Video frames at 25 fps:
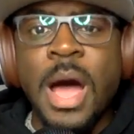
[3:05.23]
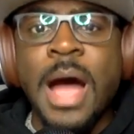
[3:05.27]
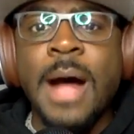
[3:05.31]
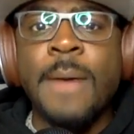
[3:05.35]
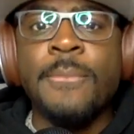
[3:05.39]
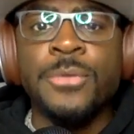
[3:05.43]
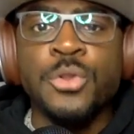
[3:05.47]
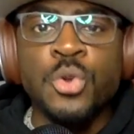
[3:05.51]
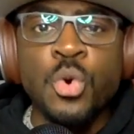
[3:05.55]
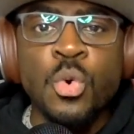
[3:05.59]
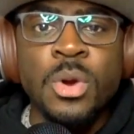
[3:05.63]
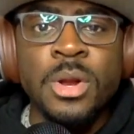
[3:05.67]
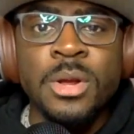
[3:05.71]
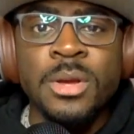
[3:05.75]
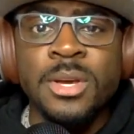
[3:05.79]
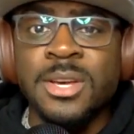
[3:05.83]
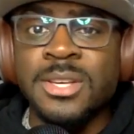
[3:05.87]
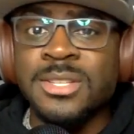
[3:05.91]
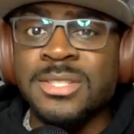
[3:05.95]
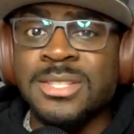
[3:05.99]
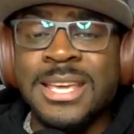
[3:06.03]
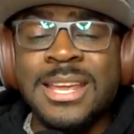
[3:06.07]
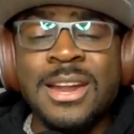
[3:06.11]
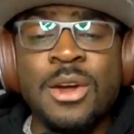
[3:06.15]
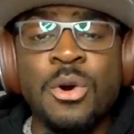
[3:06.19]
I'm doing it
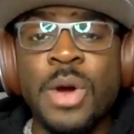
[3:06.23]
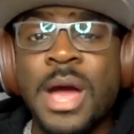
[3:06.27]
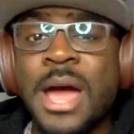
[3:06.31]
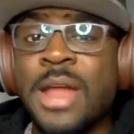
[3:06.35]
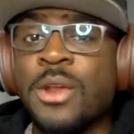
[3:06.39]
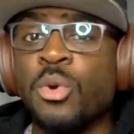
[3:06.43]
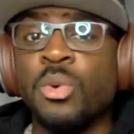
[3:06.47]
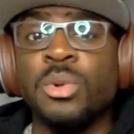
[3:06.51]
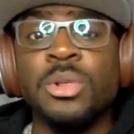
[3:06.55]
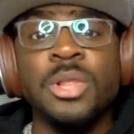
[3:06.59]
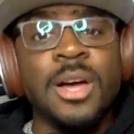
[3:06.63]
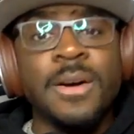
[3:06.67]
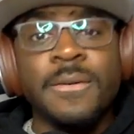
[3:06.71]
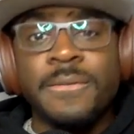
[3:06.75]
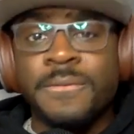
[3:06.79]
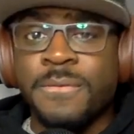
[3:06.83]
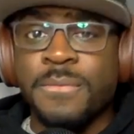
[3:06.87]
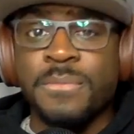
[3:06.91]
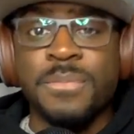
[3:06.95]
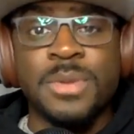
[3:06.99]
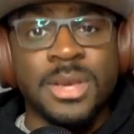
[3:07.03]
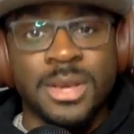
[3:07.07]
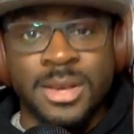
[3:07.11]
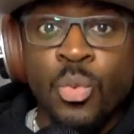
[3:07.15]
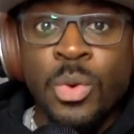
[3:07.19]
because they don't got no love for
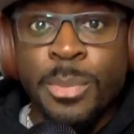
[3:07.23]
me.